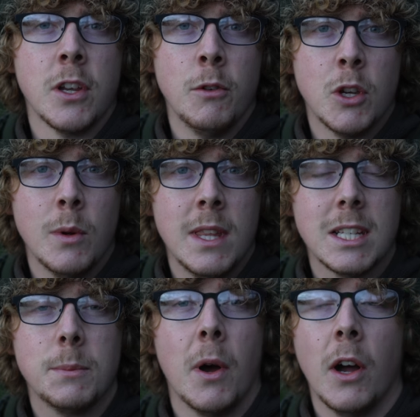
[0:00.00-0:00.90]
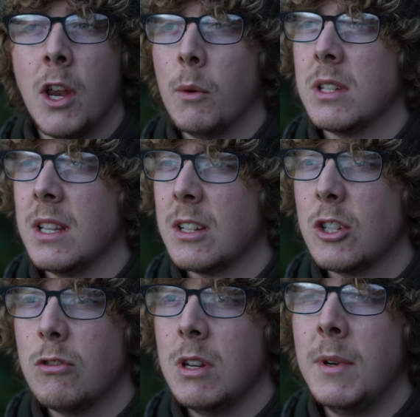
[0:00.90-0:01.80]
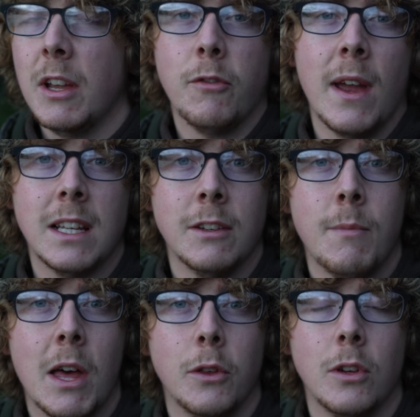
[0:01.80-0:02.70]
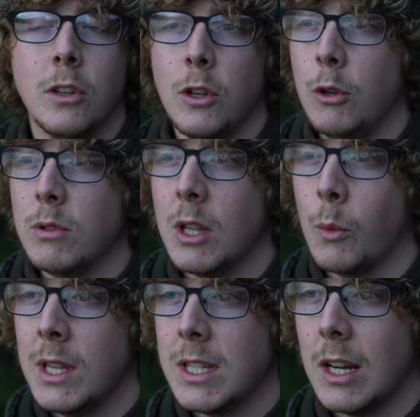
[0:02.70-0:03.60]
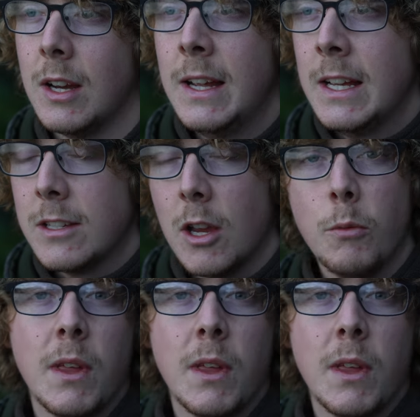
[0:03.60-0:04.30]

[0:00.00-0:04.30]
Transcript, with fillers: zone doing this but I know it's an extremely effective method to use in the winter so